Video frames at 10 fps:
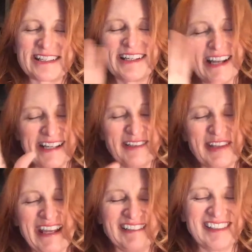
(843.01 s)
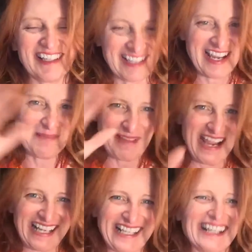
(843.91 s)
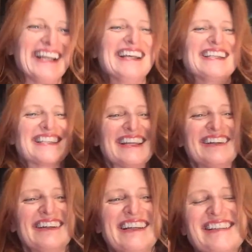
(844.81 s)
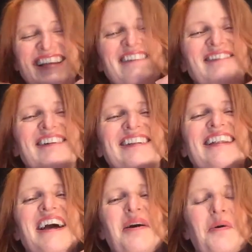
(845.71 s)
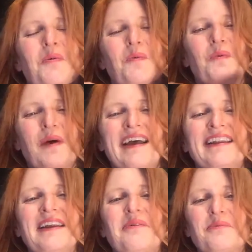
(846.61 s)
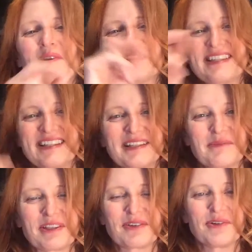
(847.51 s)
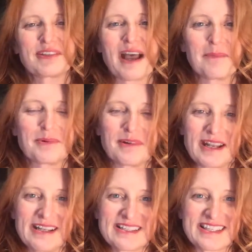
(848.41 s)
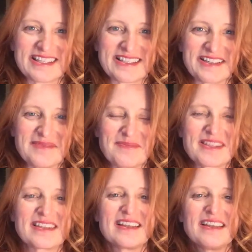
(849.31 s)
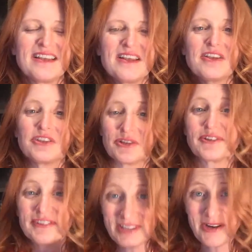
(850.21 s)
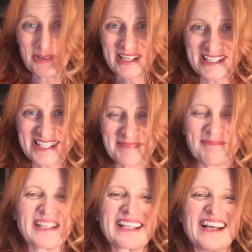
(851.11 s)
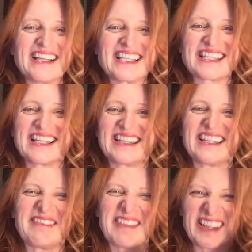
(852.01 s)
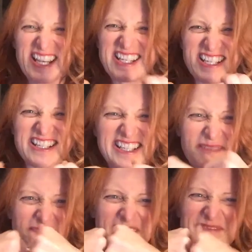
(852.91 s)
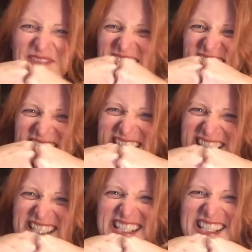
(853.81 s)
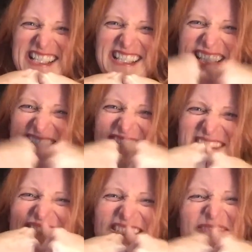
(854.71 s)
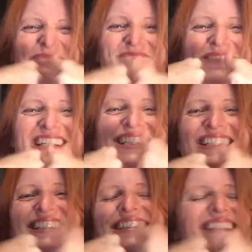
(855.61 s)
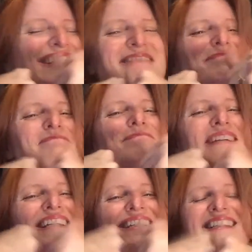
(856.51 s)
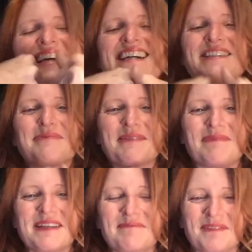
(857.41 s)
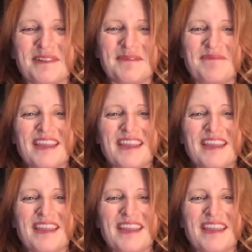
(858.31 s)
there. I know that. Okay, I'm back. So in general, when we're dealing with old operating systems, you'll notice, because the relationship will feel like this, like, oh, I'm batting, like you're batting heads with people.